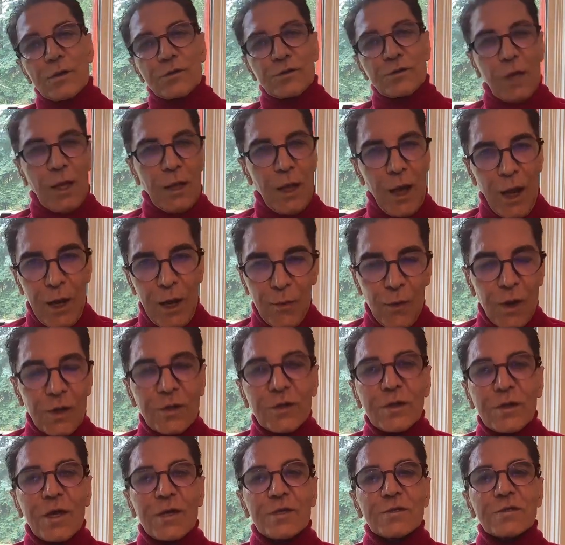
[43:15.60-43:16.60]

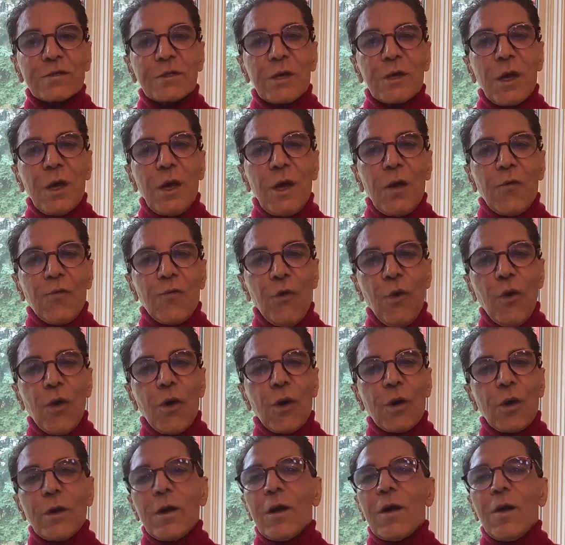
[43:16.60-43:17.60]
saliva test
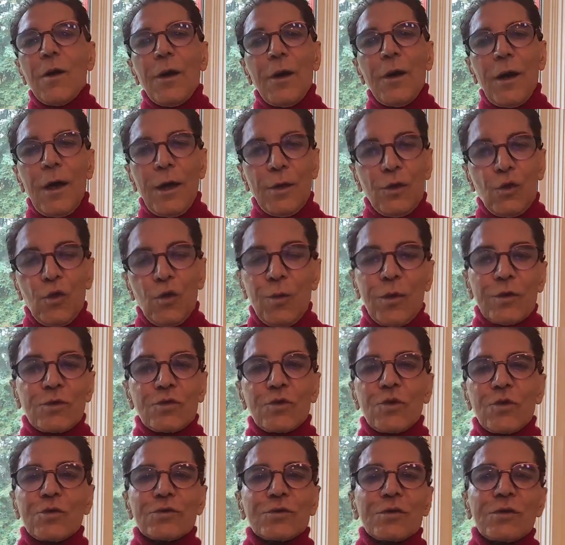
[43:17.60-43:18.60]
for
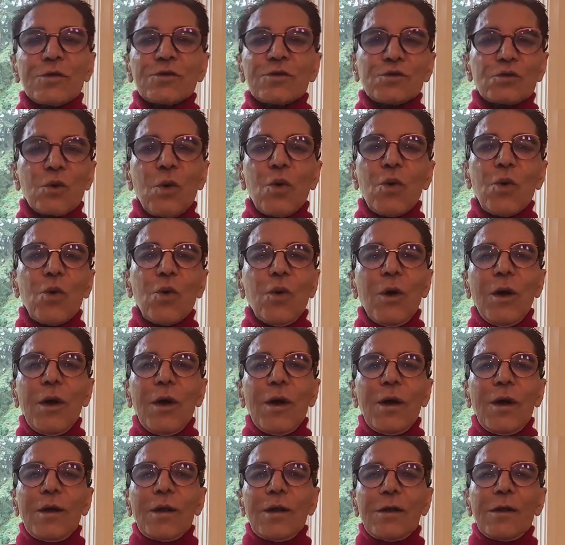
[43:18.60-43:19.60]
endometriosis. So
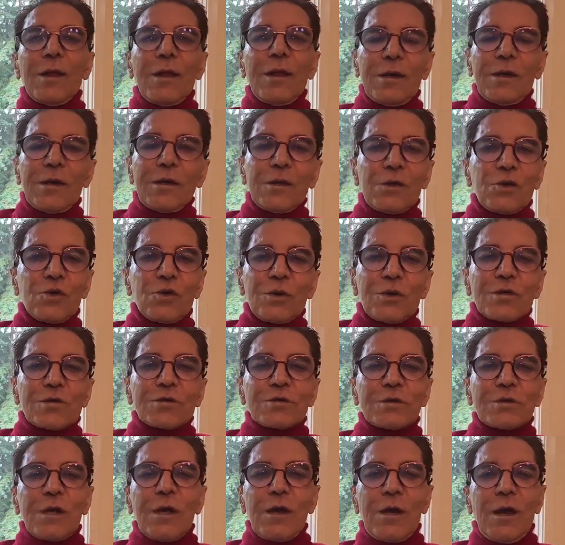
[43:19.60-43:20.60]
the
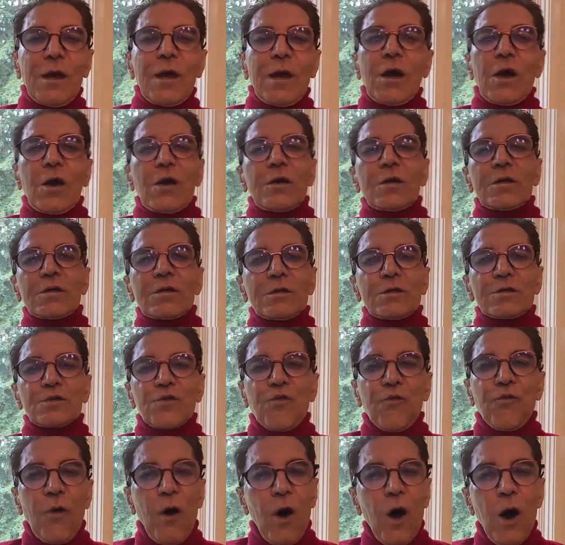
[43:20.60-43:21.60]
interest, it is
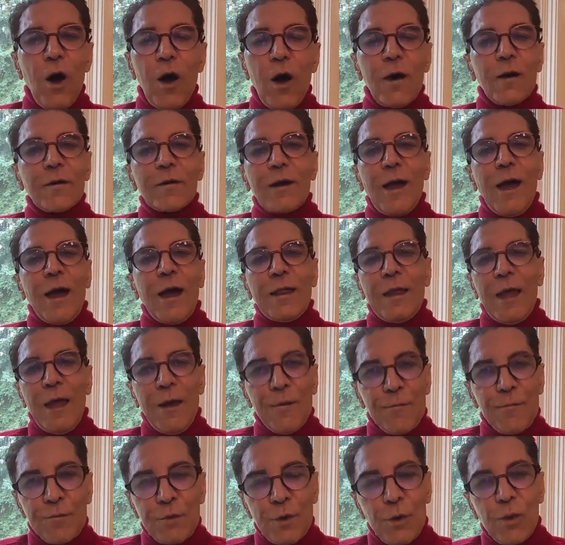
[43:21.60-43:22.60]
far and
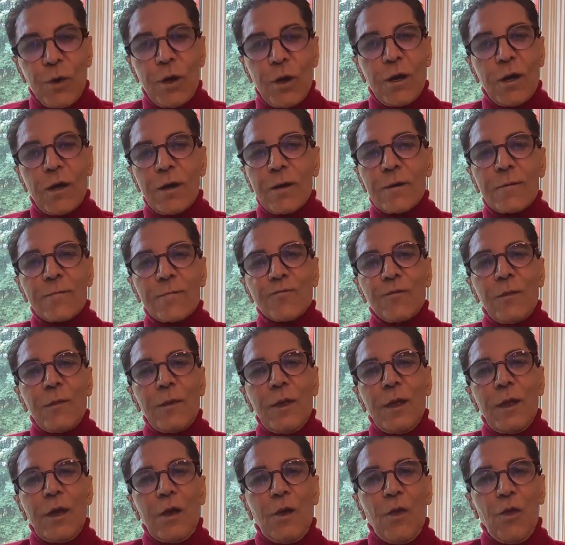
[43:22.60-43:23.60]
everywhere,
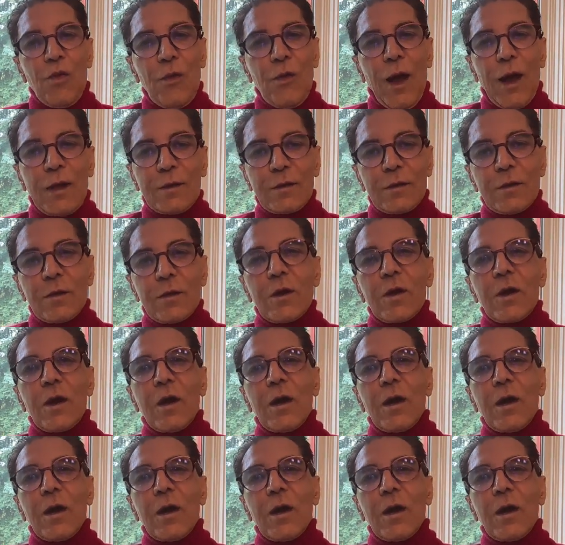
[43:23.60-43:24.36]
that